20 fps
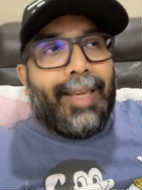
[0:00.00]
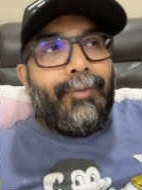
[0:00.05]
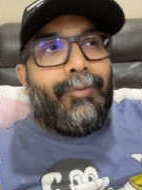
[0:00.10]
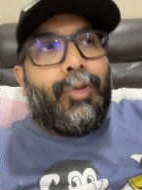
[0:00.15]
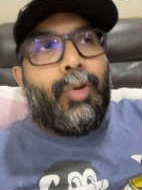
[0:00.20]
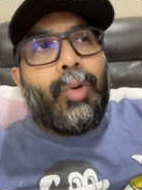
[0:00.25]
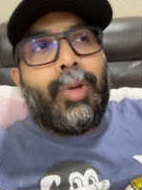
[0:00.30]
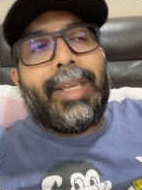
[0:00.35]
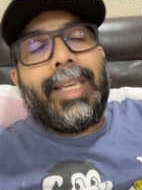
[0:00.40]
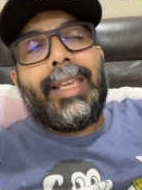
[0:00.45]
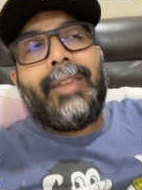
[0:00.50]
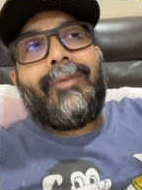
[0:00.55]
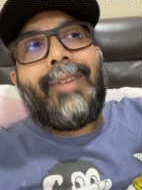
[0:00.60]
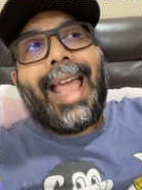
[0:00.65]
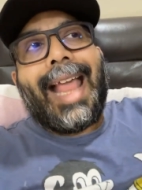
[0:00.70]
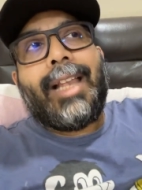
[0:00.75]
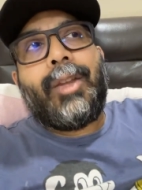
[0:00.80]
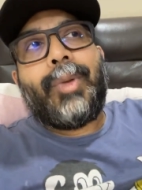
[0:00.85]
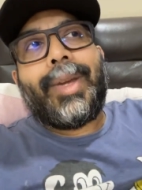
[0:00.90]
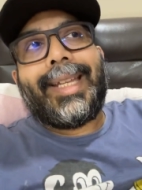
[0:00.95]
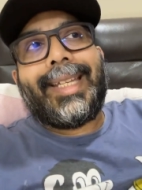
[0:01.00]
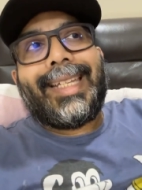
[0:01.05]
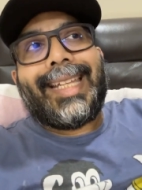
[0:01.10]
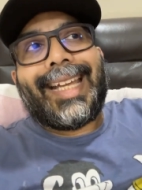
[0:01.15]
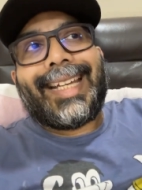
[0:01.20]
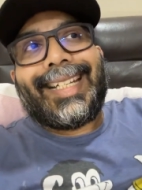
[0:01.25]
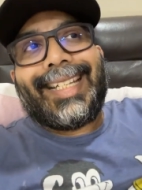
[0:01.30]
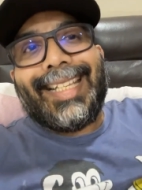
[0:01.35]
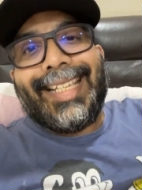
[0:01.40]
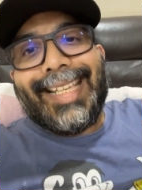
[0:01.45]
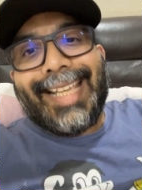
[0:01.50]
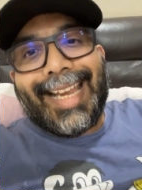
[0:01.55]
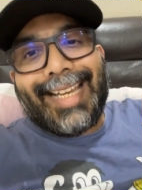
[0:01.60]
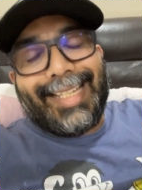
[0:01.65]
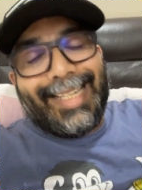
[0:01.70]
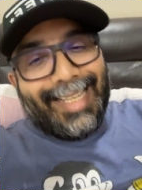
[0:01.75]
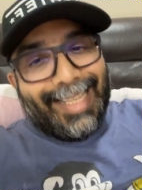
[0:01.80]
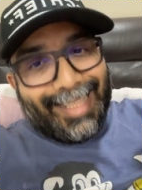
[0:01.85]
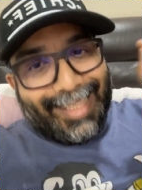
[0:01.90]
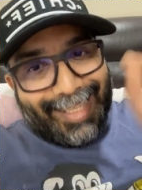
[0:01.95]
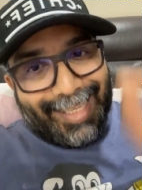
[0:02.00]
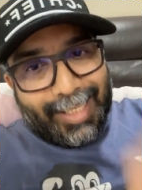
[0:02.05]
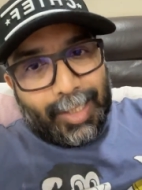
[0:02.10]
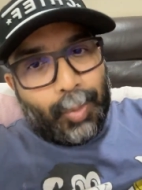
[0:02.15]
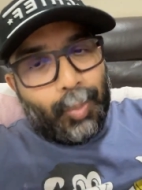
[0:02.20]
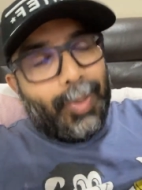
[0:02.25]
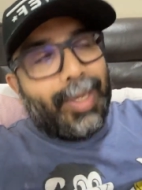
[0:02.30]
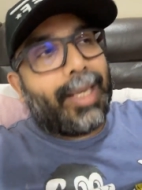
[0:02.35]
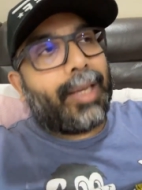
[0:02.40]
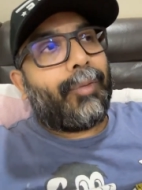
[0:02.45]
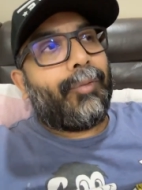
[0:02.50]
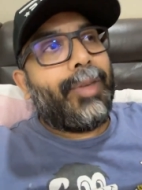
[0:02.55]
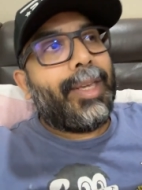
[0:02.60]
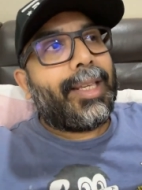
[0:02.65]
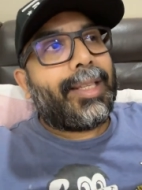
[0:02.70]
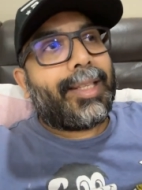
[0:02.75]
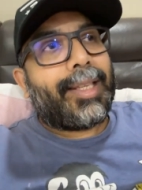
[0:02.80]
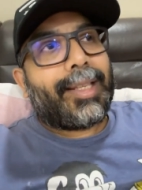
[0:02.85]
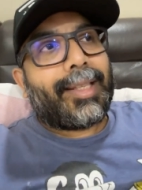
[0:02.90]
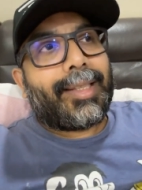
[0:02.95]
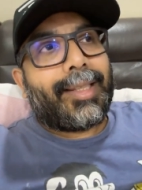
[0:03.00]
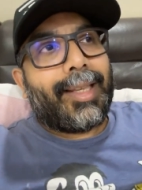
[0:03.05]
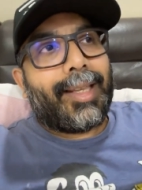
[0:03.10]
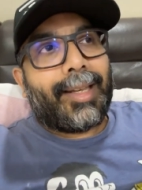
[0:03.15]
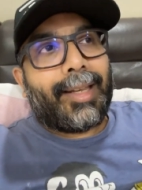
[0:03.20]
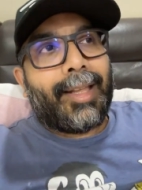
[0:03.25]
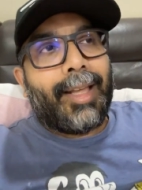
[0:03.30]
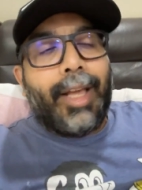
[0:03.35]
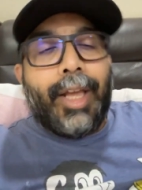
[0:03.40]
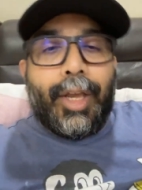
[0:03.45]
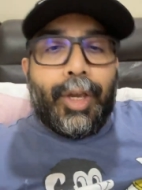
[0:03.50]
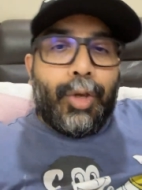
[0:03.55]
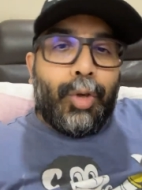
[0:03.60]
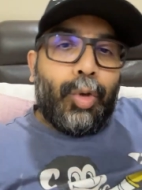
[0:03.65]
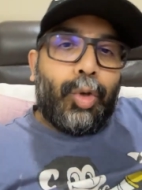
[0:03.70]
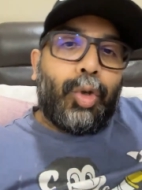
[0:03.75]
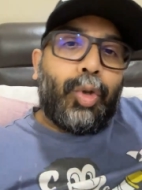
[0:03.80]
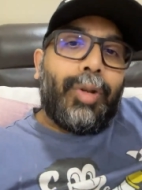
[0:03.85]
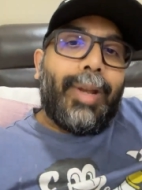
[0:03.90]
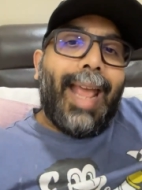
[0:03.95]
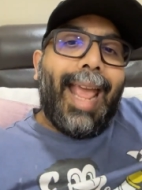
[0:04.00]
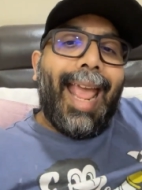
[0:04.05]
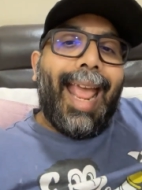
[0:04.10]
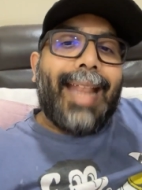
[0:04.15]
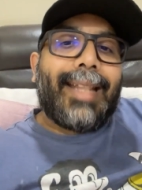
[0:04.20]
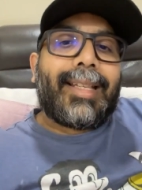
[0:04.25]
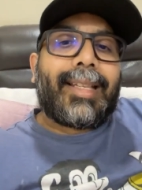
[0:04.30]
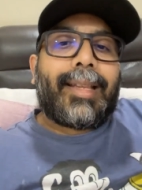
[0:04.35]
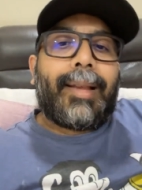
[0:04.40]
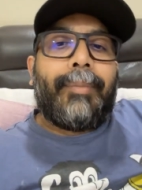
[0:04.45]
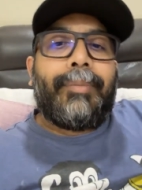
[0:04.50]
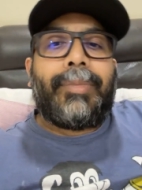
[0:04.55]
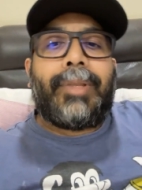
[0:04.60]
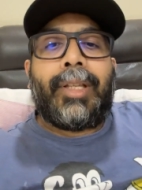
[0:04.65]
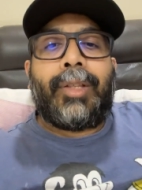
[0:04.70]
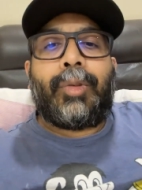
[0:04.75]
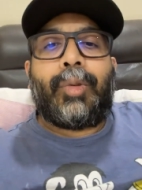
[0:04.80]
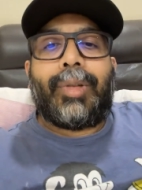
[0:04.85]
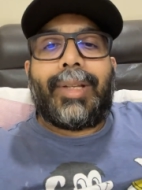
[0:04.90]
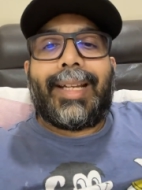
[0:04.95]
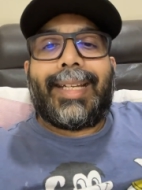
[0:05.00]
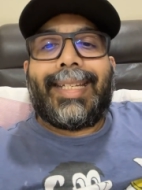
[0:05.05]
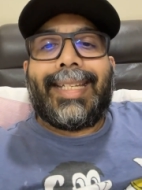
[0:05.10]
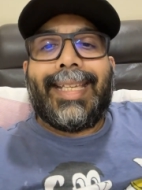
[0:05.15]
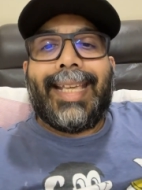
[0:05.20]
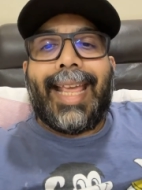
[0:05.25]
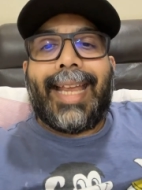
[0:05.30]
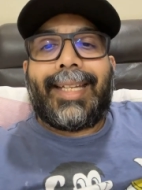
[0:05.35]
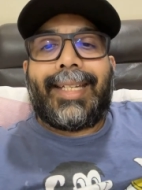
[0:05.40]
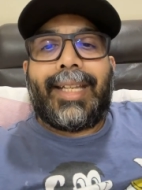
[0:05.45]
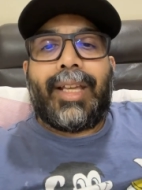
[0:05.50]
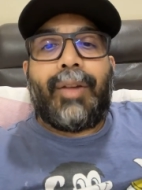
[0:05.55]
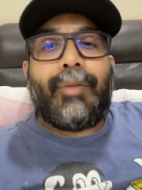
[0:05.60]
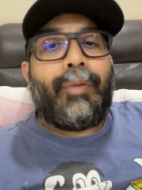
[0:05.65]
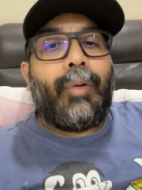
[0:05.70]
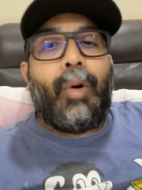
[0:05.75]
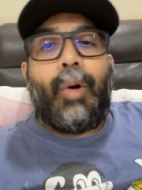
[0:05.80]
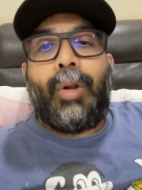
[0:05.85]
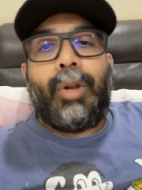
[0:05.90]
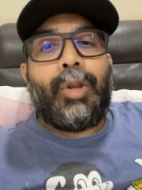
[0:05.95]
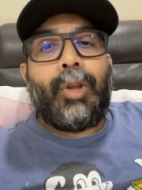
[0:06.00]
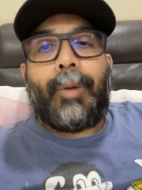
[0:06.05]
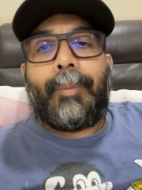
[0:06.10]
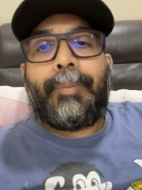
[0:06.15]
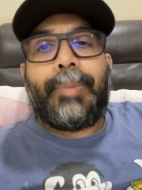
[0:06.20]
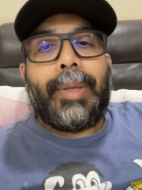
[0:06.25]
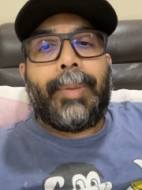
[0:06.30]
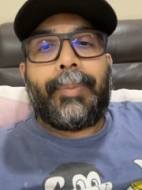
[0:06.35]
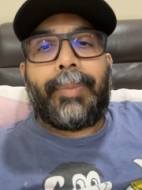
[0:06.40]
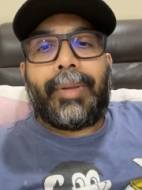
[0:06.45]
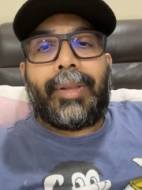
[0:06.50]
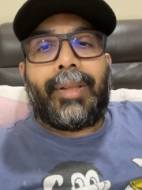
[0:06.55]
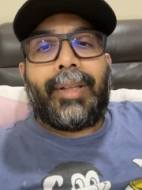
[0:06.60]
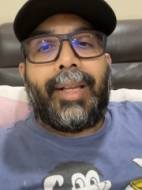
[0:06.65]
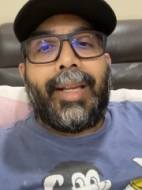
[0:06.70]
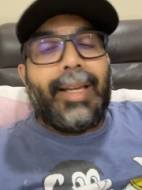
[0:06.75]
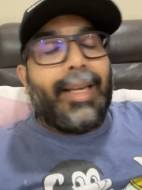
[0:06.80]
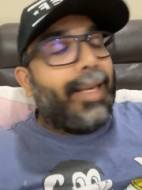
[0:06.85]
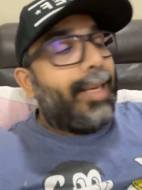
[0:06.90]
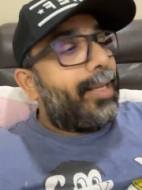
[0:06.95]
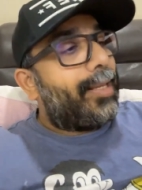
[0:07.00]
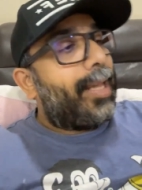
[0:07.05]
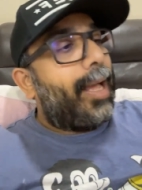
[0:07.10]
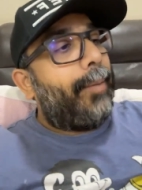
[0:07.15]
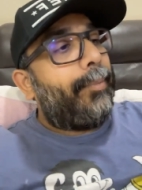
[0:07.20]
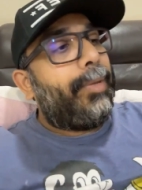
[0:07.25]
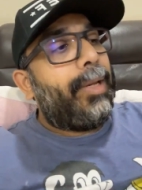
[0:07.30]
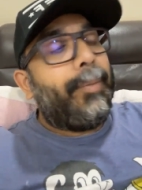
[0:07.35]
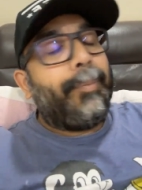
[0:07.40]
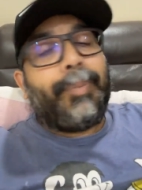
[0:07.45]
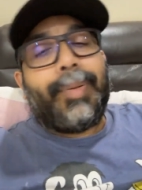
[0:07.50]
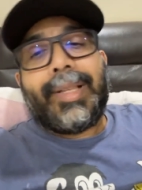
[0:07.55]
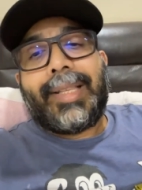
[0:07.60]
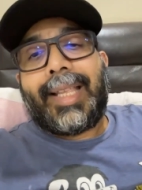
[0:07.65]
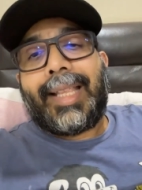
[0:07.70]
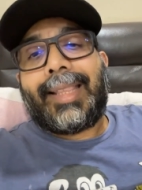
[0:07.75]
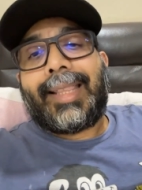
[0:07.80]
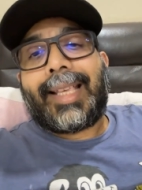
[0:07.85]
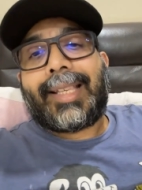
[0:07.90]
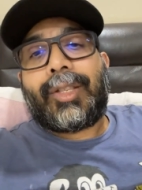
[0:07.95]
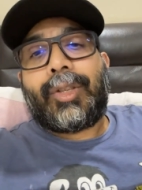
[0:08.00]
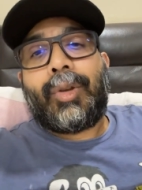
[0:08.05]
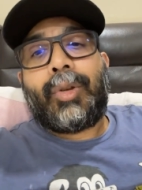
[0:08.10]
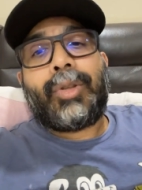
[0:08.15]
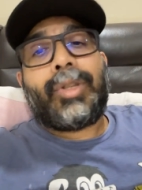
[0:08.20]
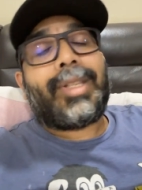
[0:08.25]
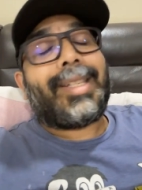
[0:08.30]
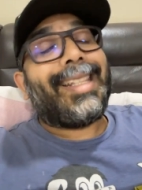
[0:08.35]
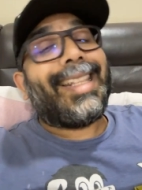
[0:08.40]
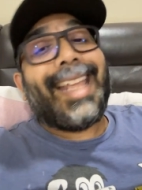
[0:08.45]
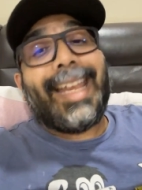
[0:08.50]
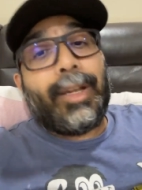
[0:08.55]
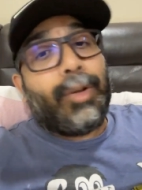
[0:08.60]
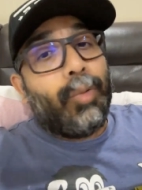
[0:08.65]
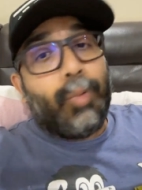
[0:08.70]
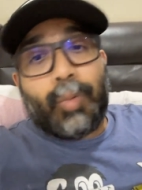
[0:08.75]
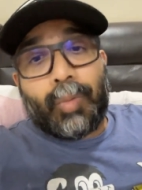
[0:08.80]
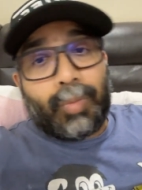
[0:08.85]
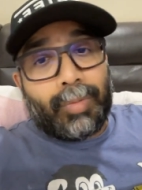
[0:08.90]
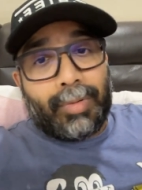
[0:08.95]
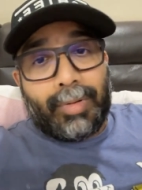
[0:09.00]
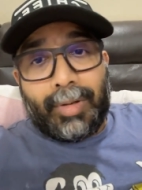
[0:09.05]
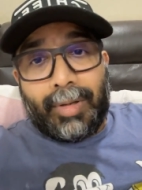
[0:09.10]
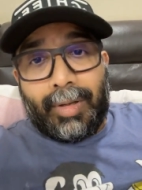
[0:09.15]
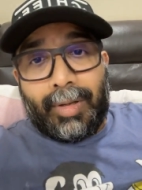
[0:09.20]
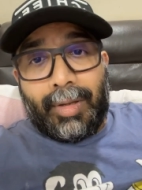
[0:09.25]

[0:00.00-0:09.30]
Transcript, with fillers: If you evaluate their TAT this week, week 16, you should add something to the TAT of all your people. Is how many presentations they do.